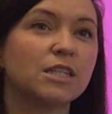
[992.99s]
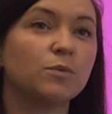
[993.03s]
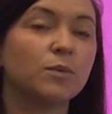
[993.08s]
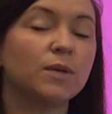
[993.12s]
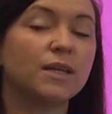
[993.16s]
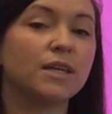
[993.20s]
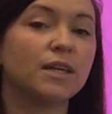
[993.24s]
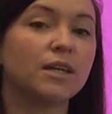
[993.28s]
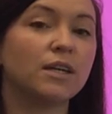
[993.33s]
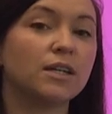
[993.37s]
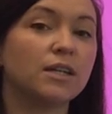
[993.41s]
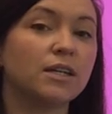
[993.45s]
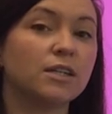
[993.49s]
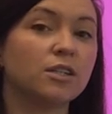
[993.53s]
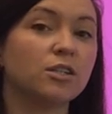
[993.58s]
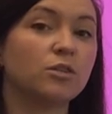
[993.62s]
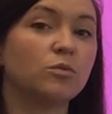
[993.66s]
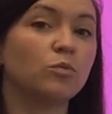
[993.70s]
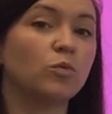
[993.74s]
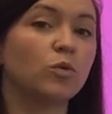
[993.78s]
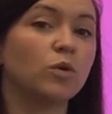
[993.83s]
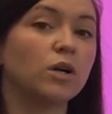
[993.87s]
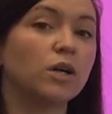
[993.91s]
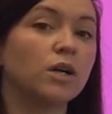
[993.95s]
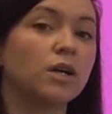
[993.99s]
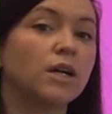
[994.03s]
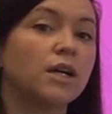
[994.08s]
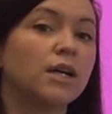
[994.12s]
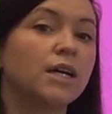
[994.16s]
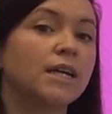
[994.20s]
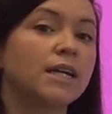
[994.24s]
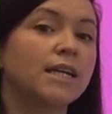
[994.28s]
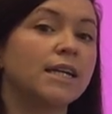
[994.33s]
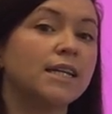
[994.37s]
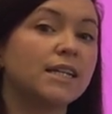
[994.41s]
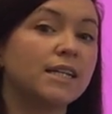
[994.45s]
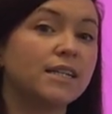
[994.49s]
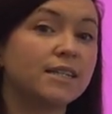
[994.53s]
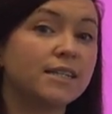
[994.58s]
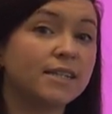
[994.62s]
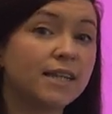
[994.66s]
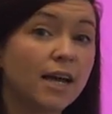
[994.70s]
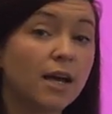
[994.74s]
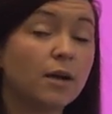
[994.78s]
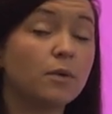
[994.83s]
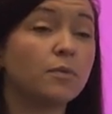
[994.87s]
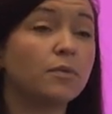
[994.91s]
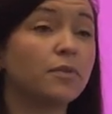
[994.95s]
as we get into more
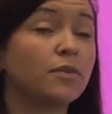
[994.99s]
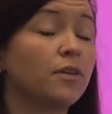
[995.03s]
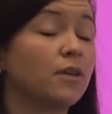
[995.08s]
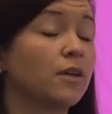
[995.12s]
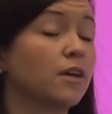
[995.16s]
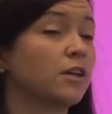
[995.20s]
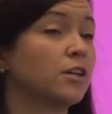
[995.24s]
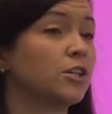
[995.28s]
in-depth,